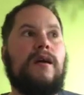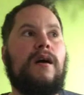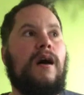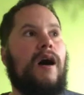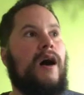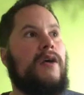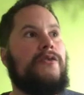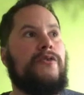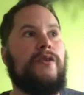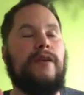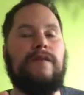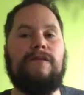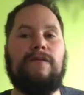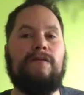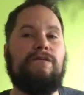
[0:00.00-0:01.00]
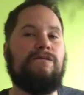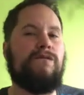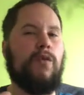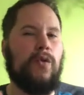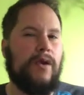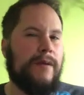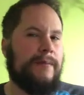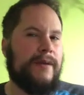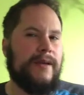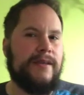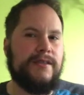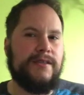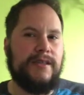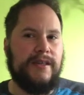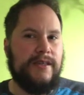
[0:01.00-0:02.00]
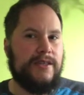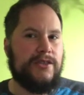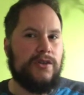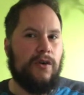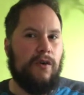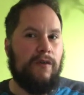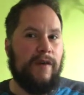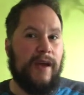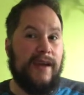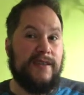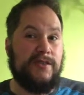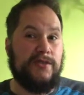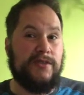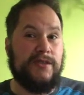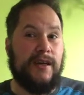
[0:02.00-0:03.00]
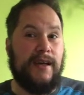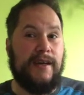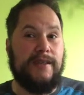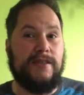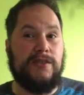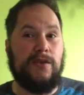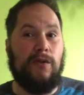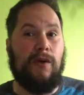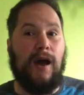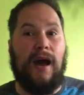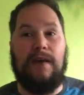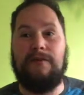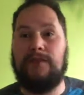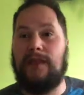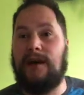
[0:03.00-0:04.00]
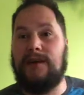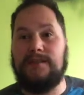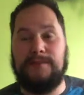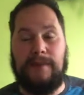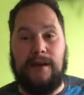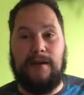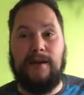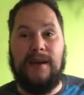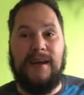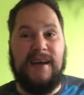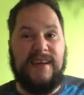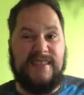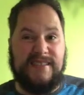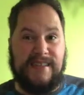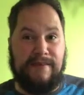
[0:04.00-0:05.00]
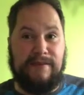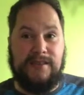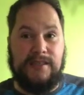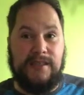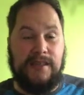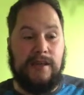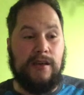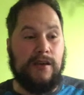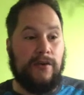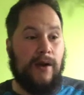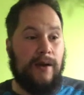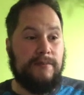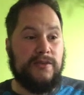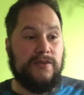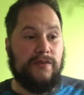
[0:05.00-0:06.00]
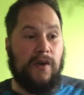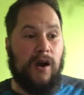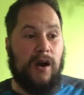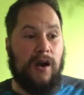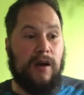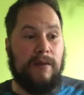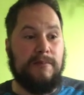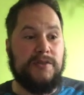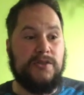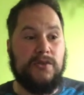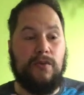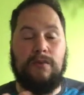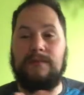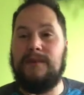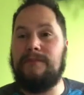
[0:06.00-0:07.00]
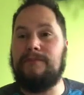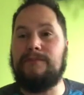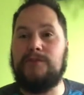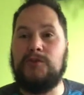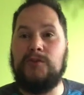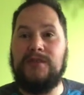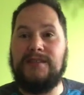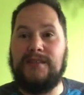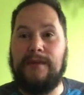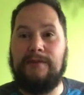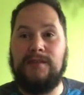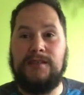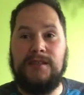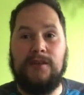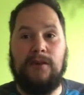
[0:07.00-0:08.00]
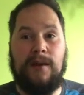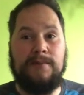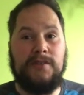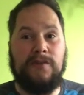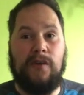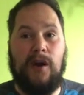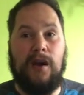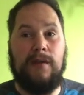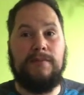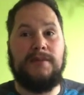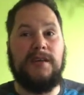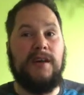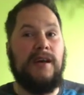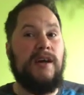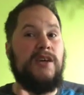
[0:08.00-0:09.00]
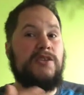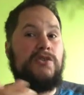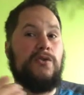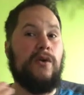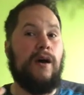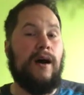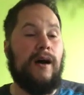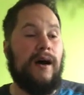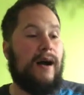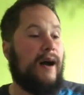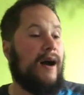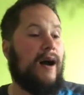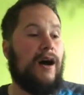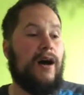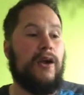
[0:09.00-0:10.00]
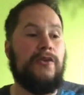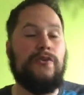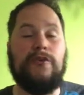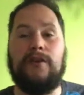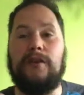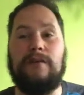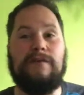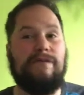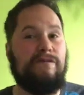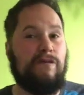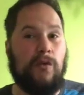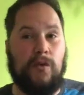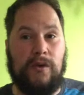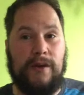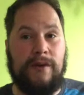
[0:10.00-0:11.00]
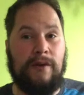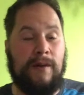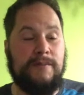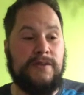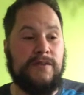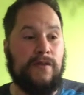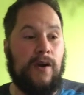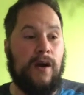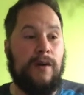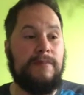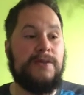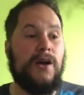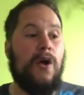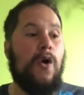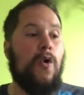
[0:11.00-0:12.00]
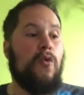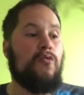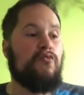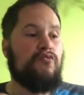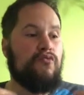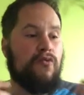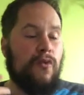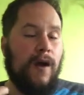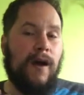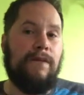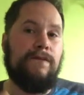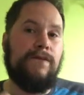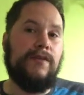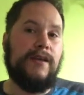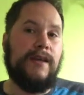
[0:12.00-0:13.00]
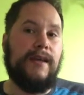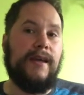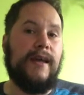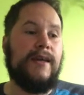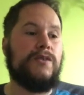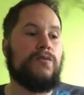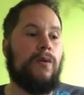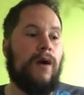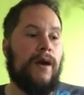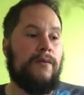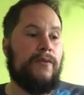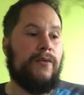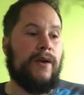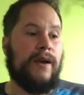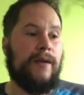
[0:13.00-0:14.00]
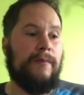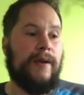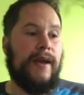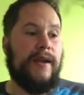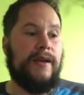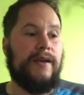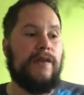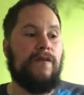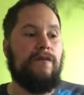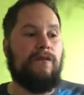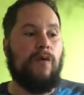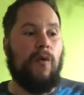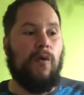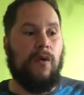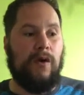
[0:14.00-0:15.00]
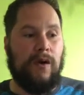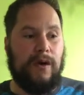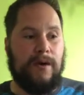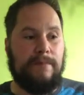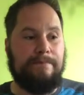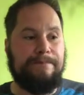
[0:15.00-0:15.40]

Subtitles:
140 minutes ish of exercise. So half of that is about 70 grams of carbs. So between 70 grams of carbs to 140 grams of carbs roughly is what I would recommend for